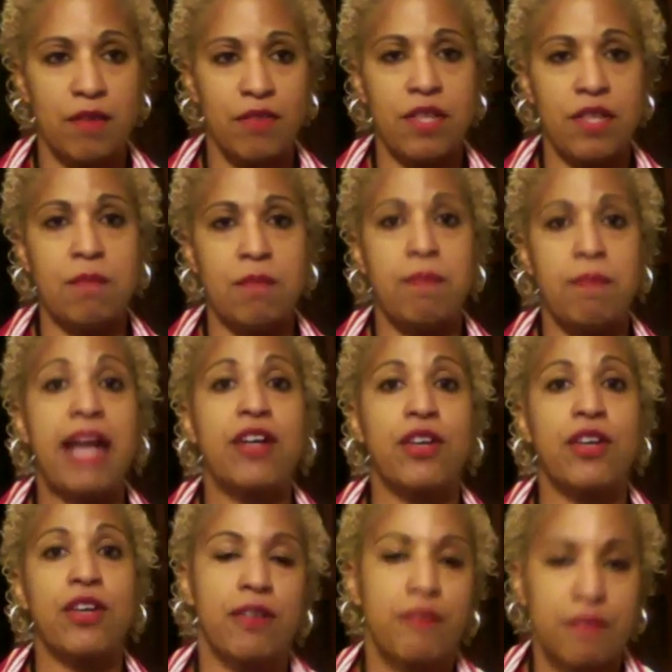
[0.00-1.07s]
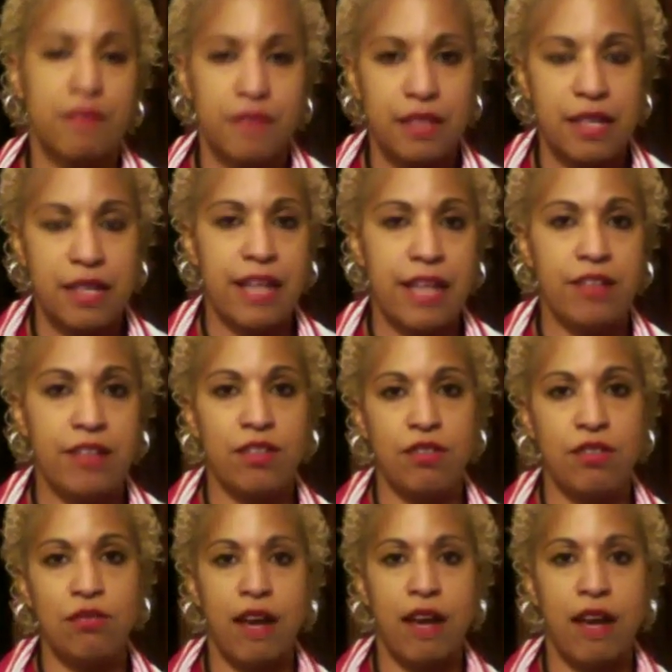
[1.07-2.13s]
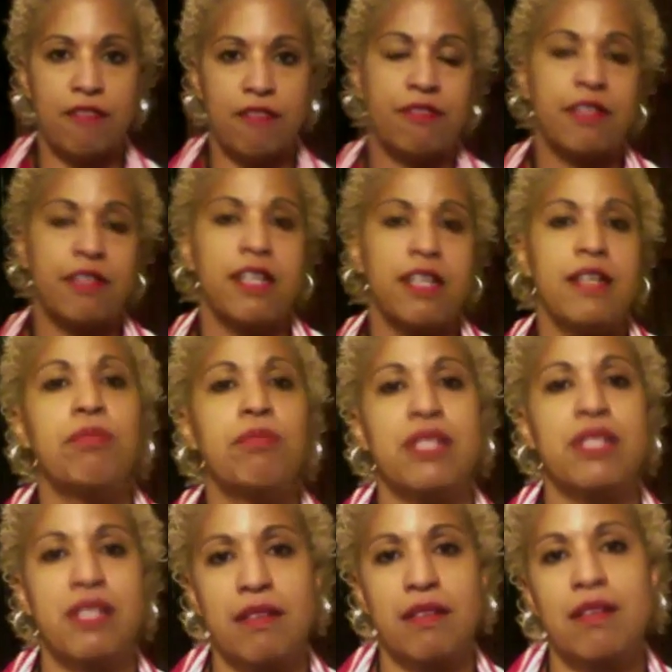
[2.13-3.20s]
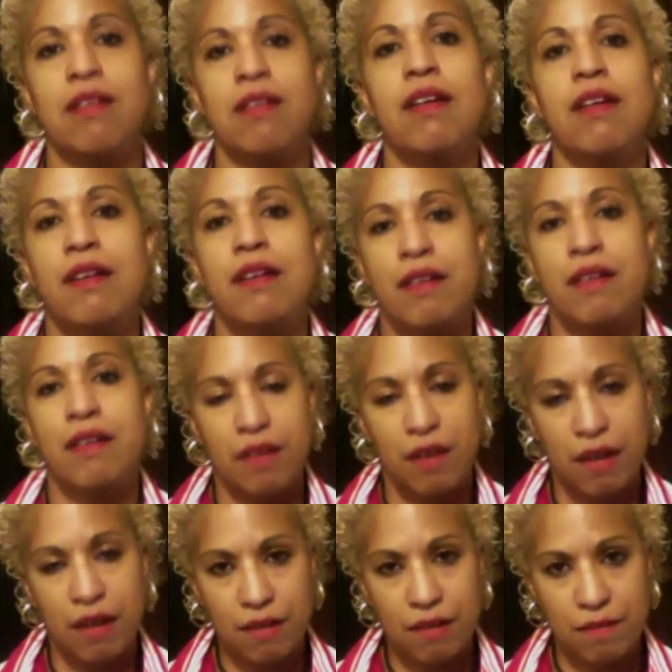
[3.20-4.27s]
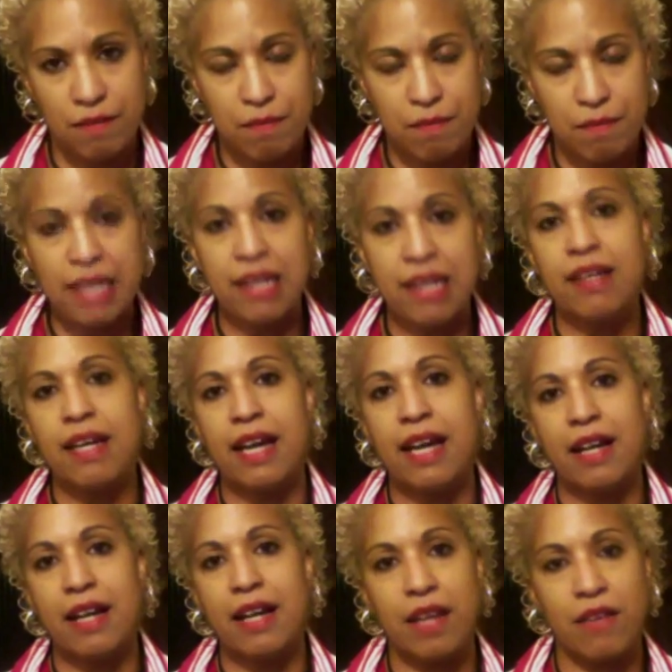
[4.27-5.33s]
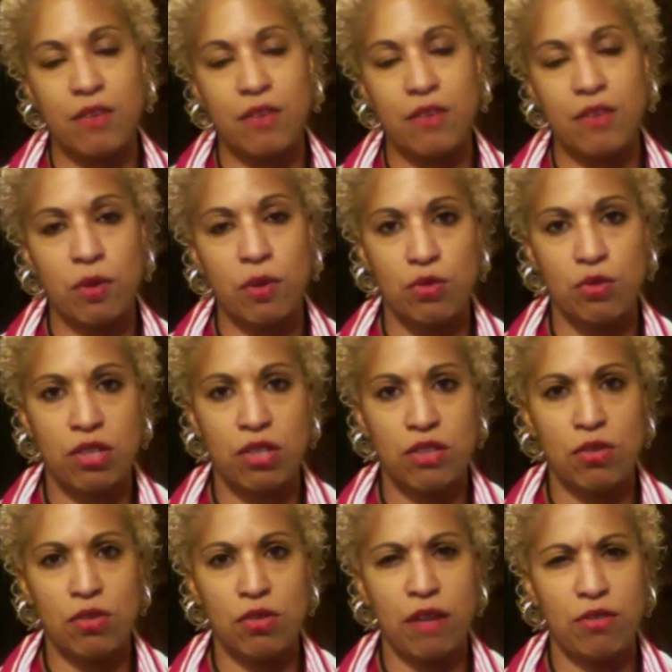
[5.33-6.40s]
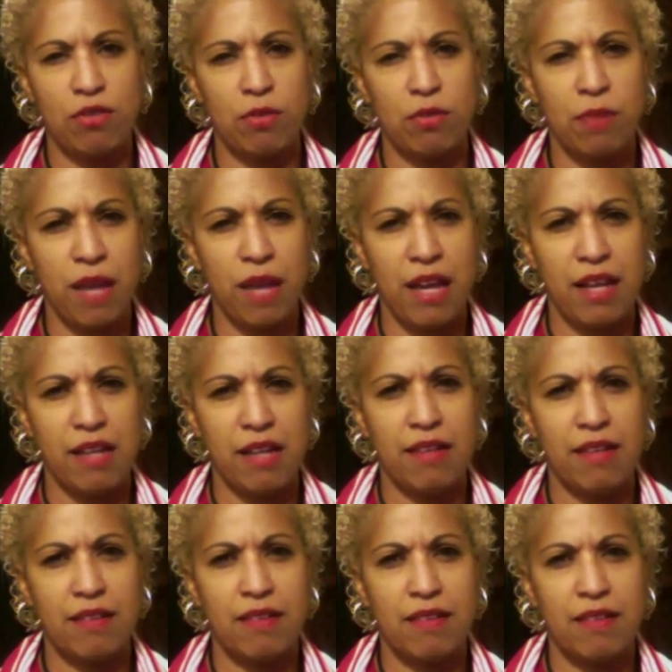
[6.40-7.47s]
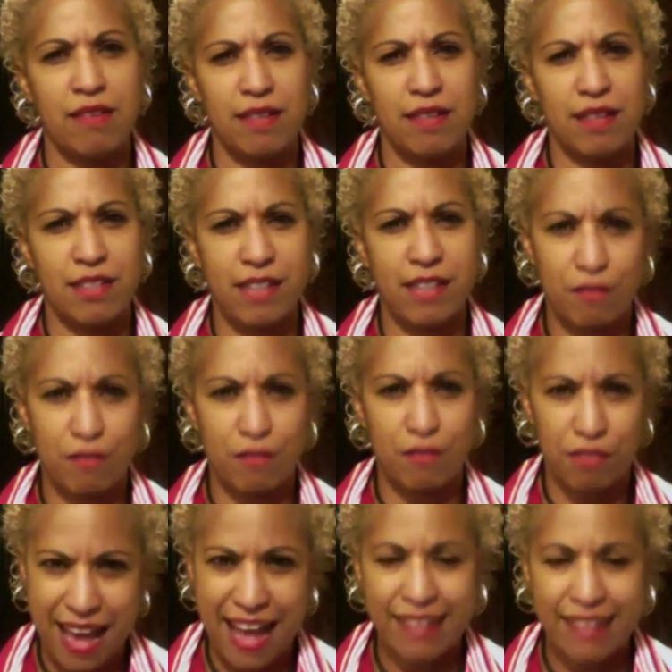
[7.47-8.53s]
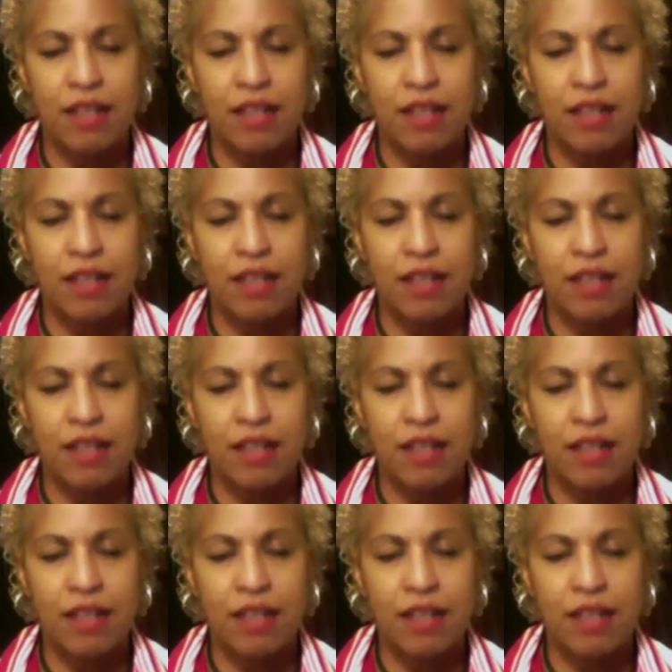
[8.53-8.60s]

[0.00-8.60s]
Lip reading: banker, and you have imprisoned many, and everywhere that you think that you have to pay a debt for that.